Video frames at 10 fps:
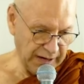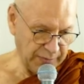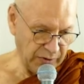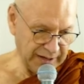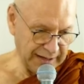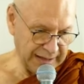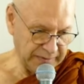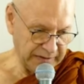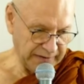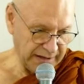I'm going a little
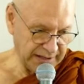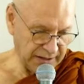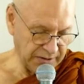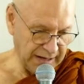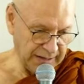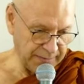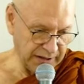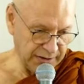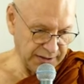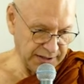bit faster today
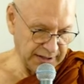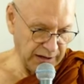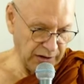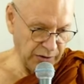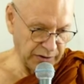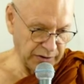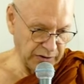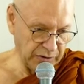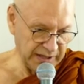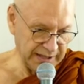because a lot
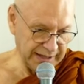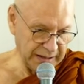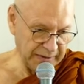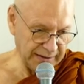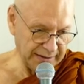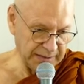could be said about this.